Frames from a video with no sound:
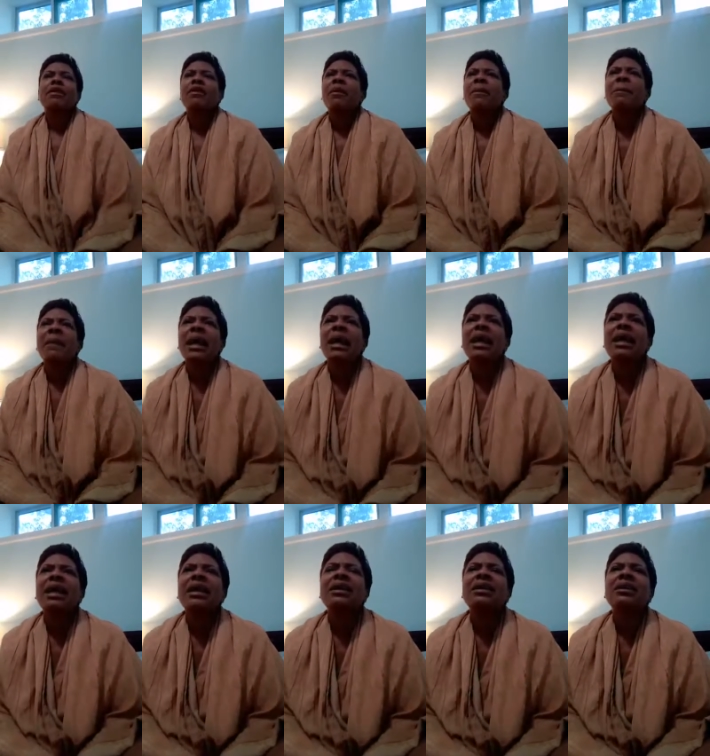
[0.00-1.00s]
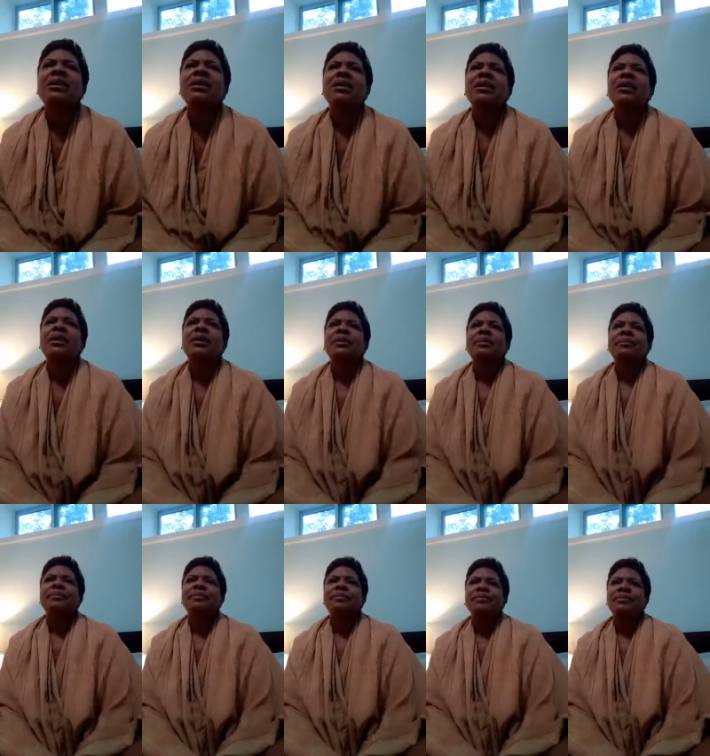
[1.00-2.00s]
They're made
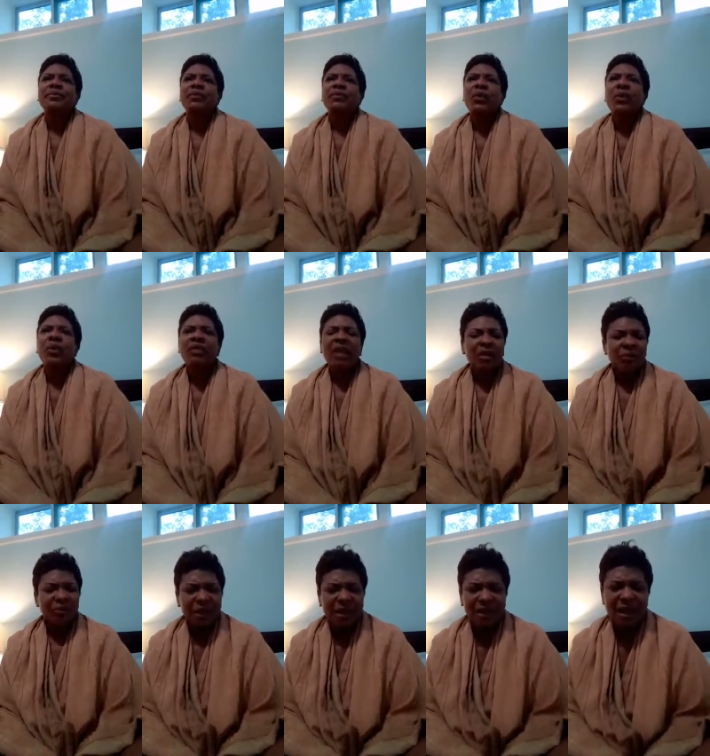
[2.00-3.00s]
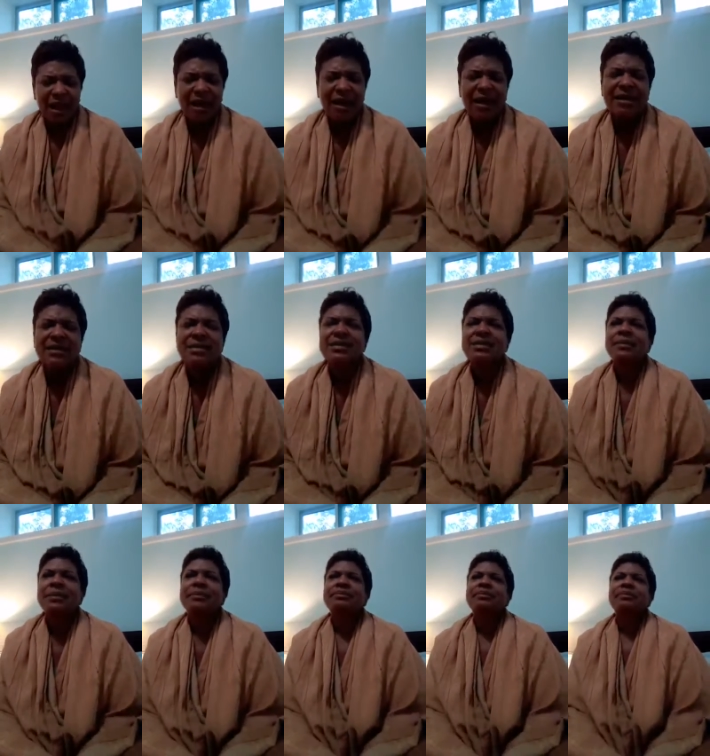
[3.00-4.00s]
when they realize